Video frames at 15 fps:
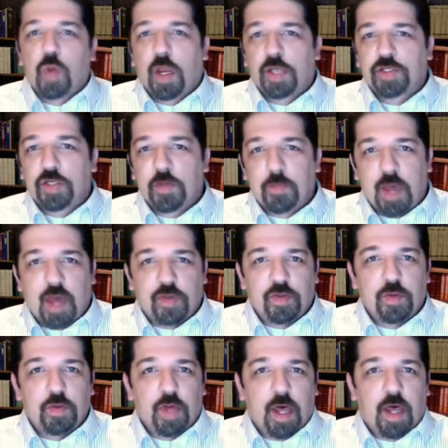as well as in
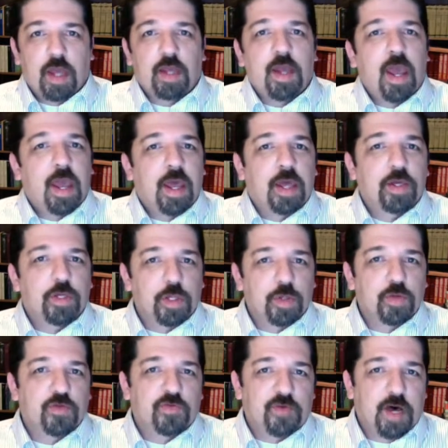Matthew 9
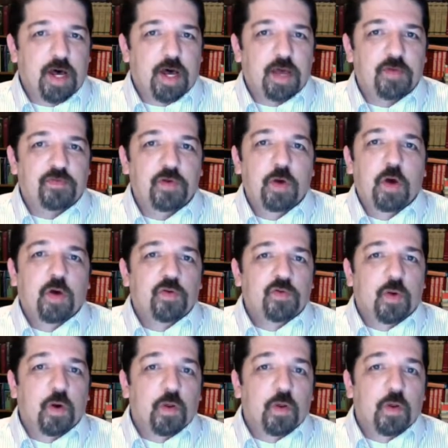and Luke 5.